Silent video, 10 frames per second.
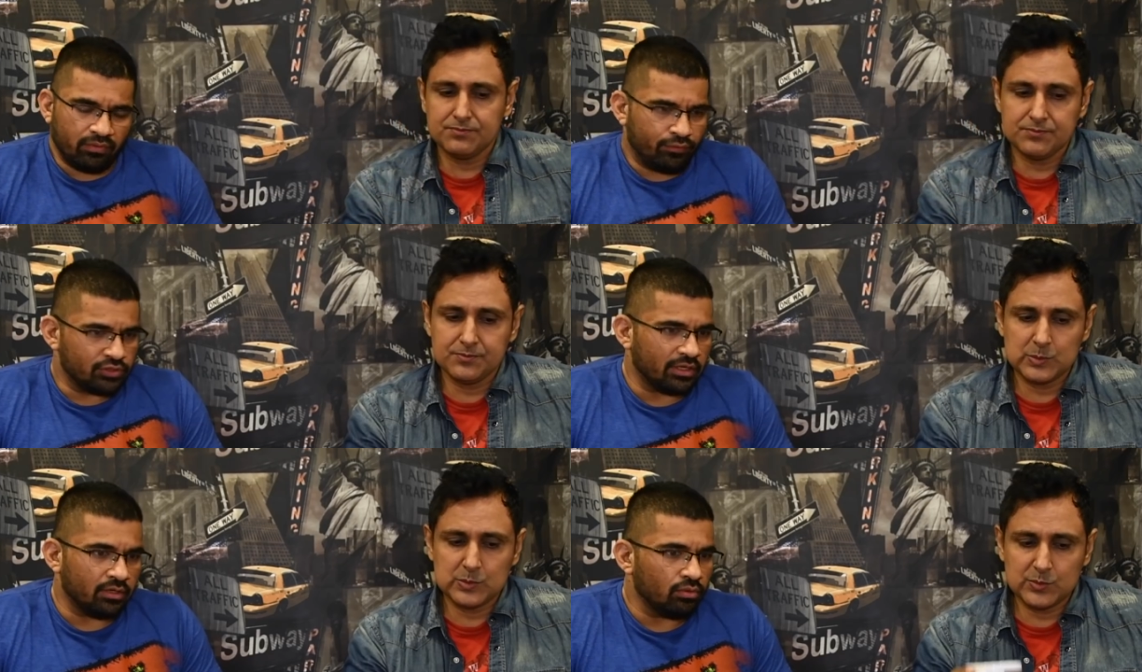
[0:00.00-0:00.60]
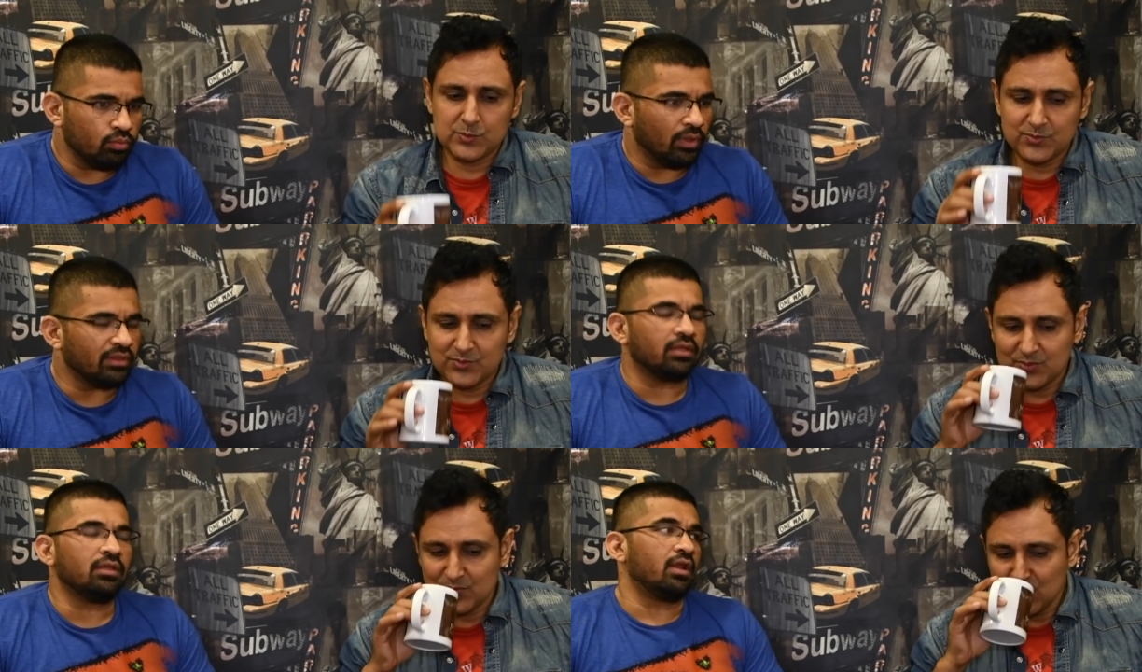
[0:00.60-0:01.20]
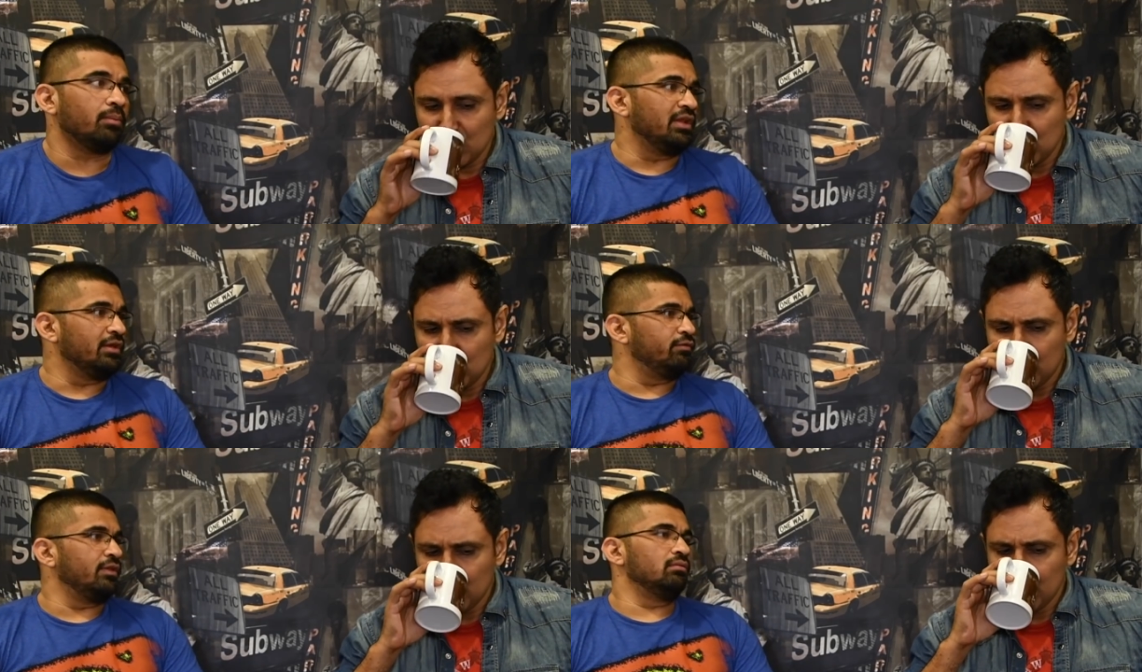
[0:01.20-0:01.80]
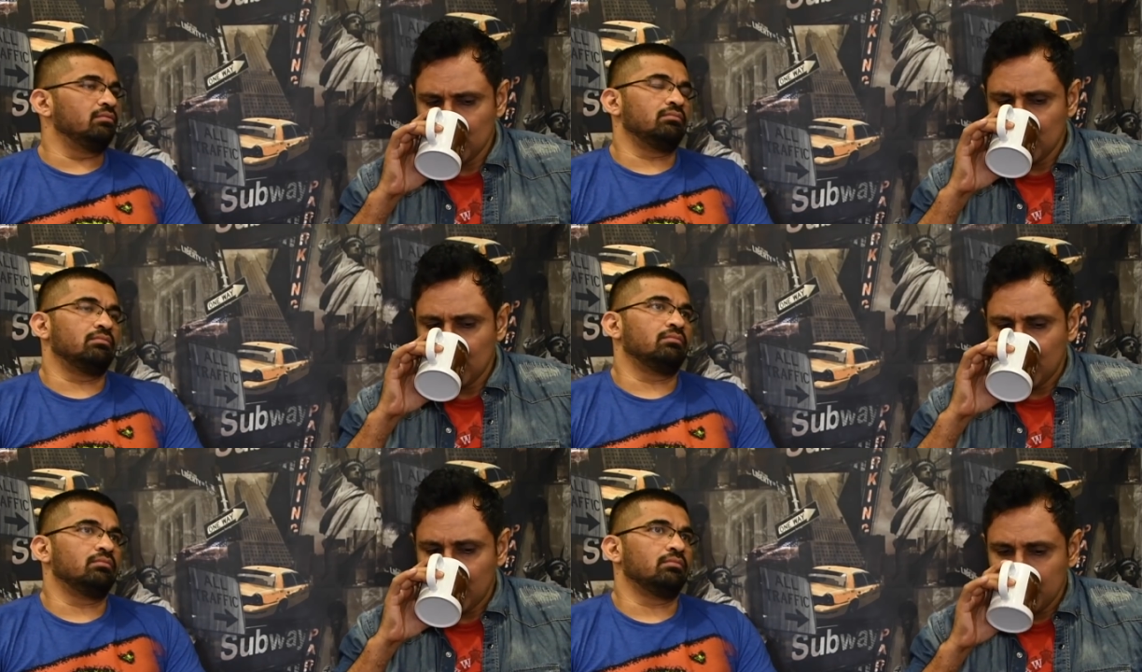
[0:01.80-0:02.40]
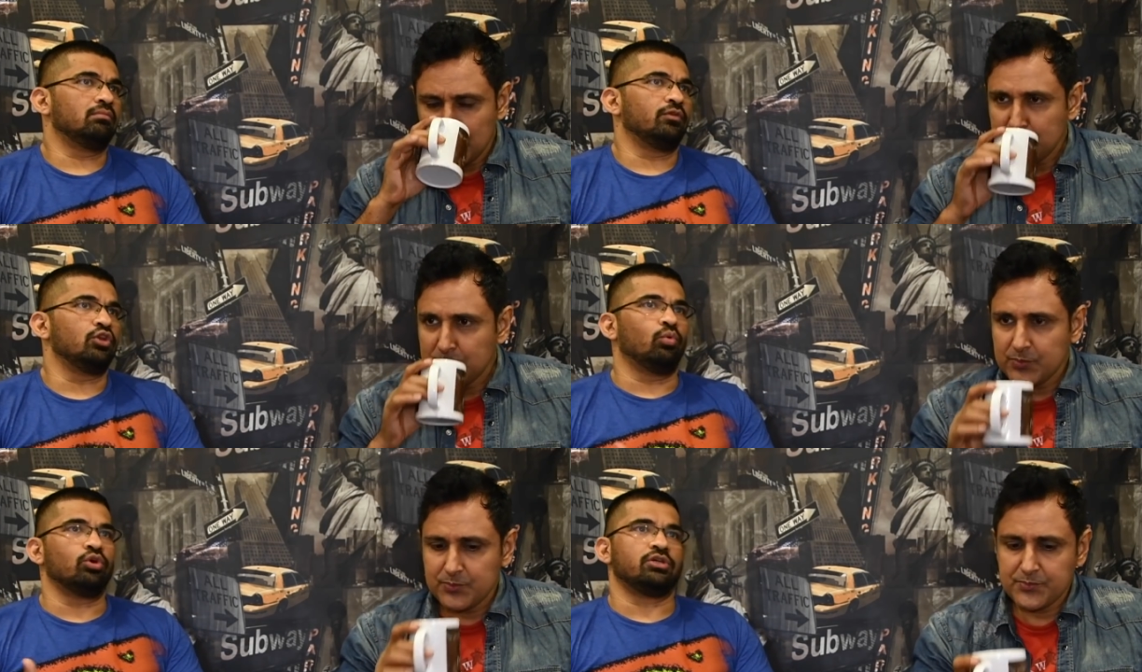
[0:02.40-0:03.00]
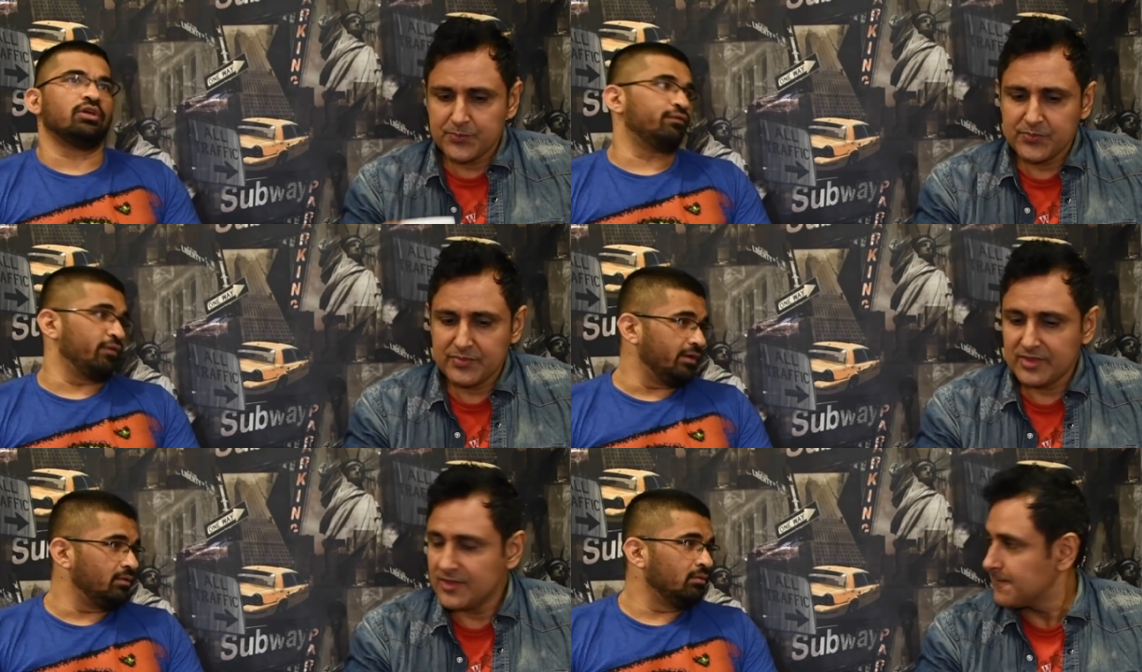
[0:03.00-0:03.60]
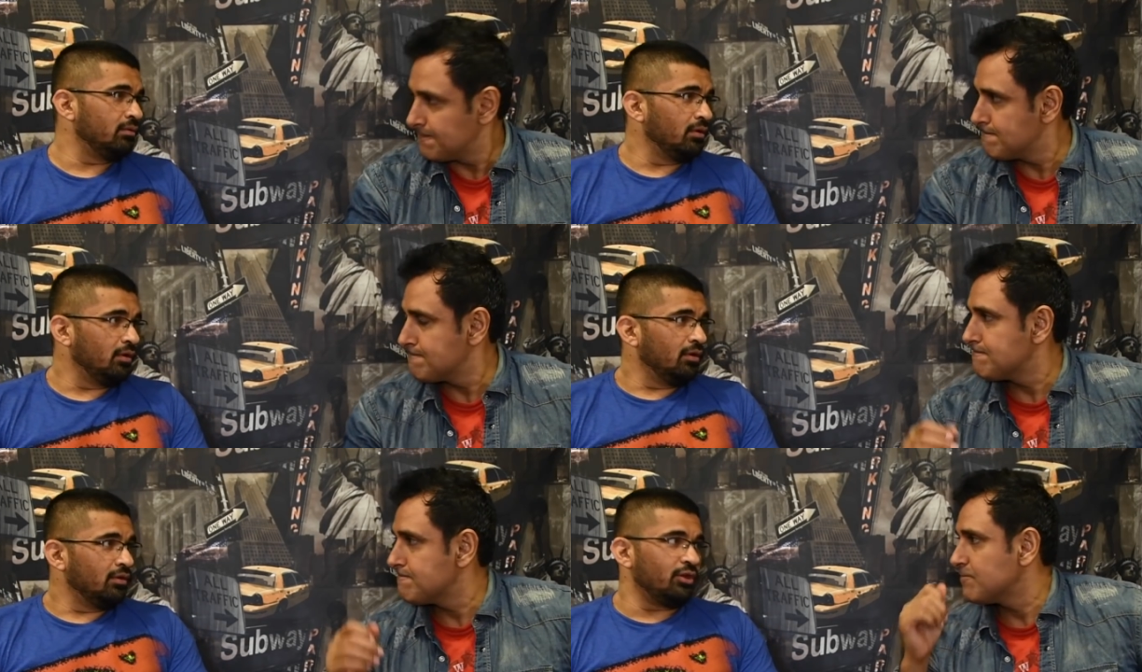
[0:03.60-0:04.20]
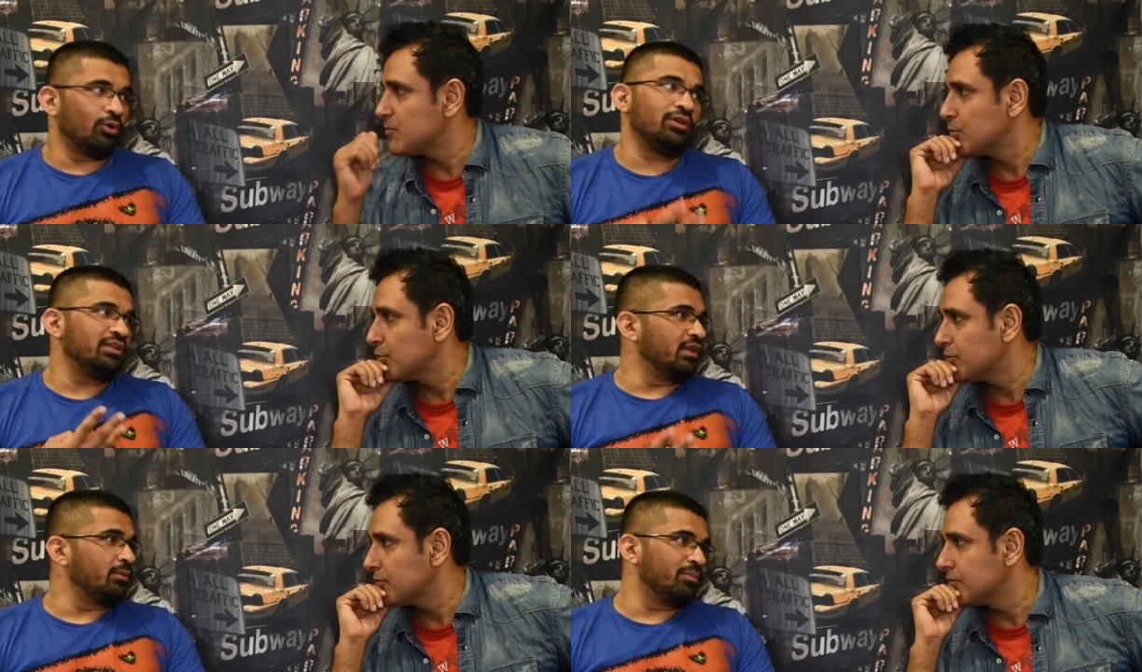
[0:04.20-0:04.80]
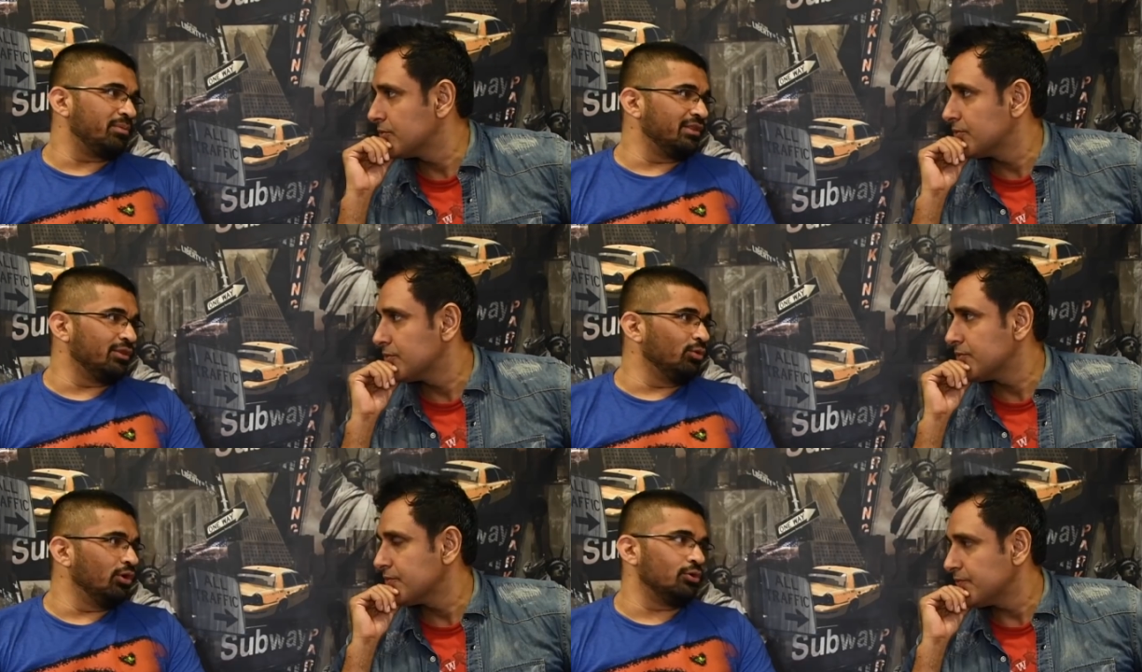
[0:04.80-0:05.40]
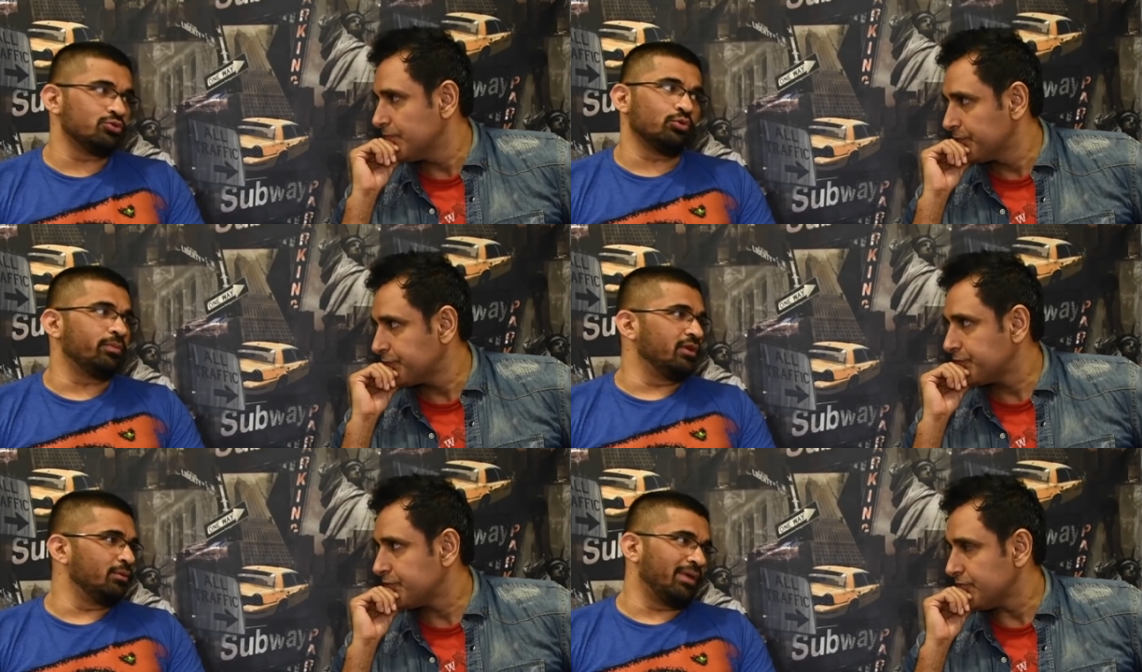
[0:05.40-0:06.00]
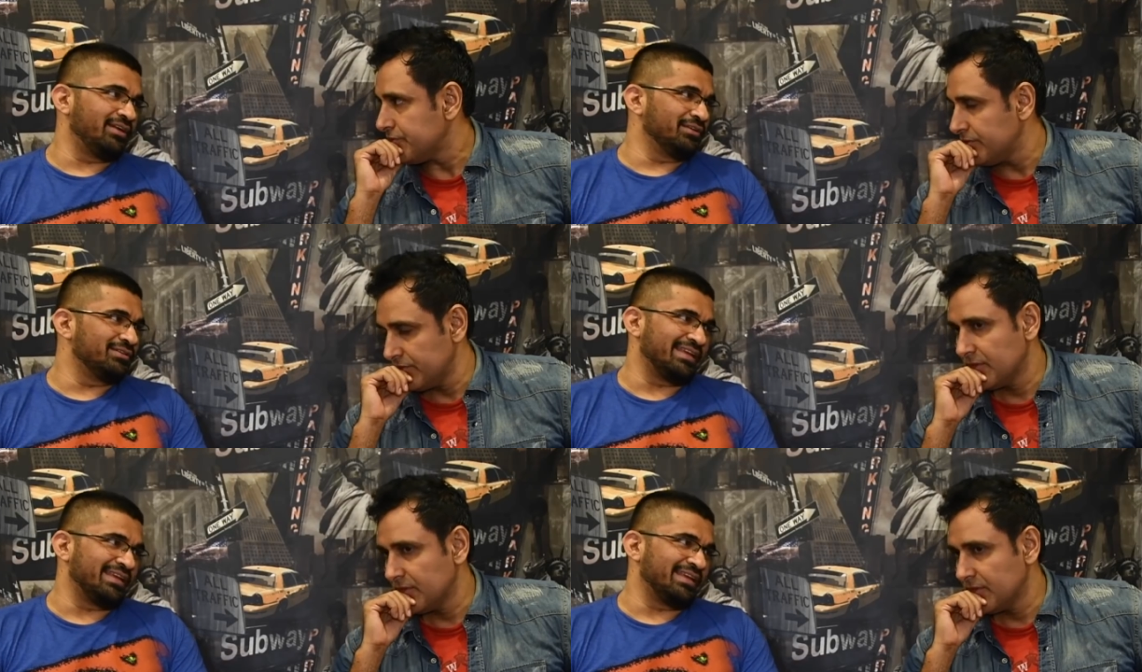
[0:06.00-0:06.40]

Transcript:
Speaker 1: firstly, one thing that I believe in when you're watching a fight, there are only three people in the world whose opinion matters